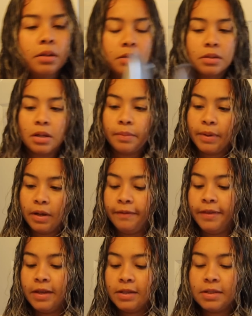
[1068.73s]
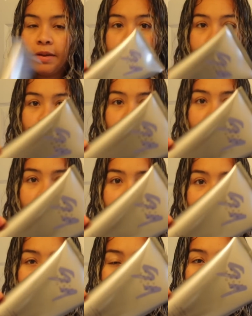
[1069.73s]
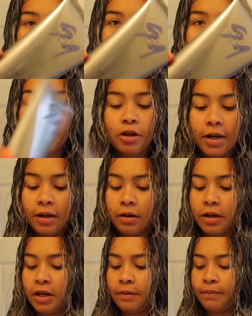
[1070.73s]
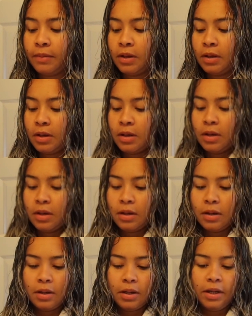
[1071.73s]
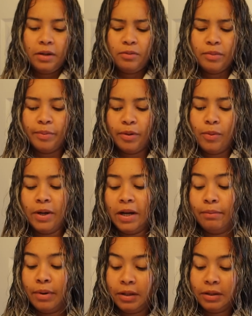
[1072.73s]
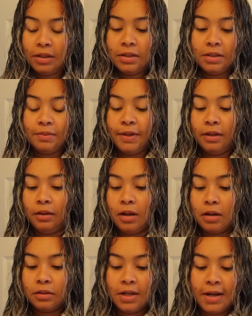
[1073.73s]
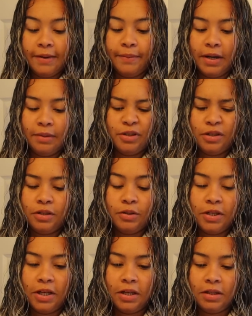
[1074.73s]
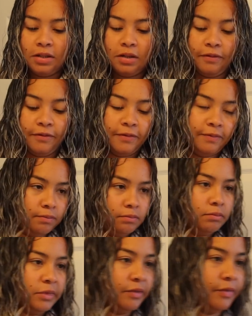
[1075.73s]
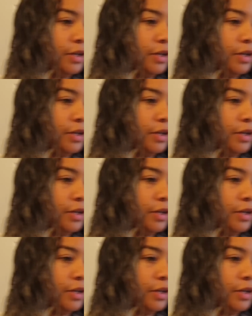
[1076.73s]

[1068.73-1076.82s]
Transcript: some of this Monet air dry cream. I don't remember when I bought this. It's been a long time, but I'm just using it until it